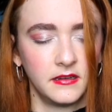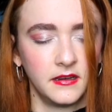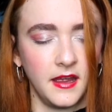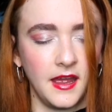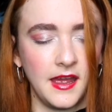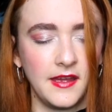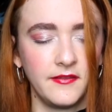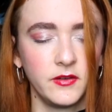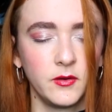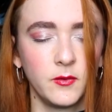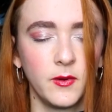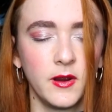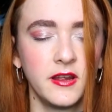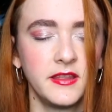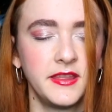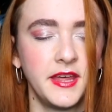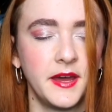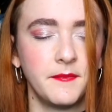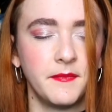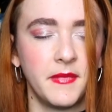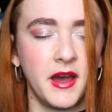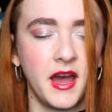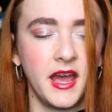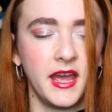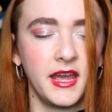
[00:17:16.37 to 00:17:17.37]
everywhere that
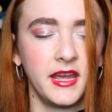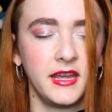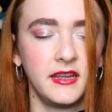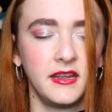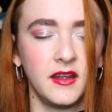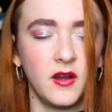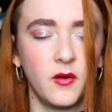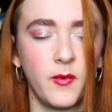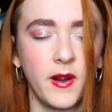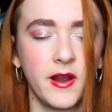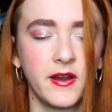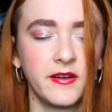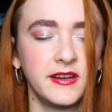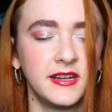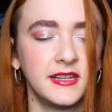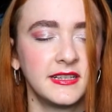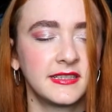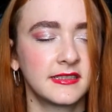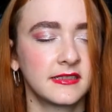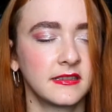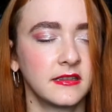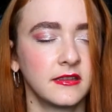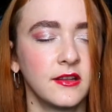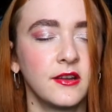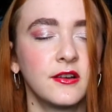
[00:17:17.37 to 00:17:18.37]
my
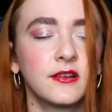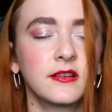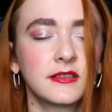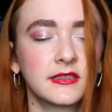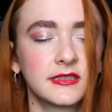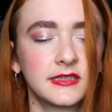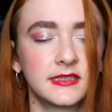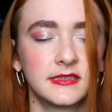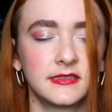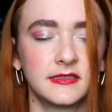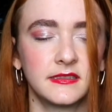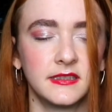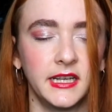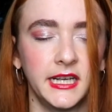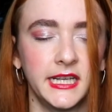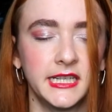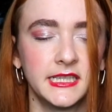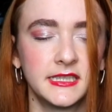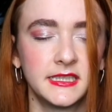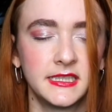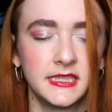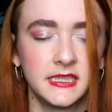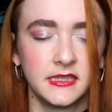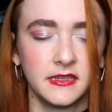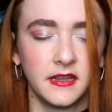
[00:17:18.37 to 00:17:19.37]
awareness looks
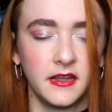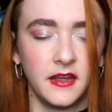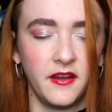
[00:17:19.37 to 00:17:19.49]
is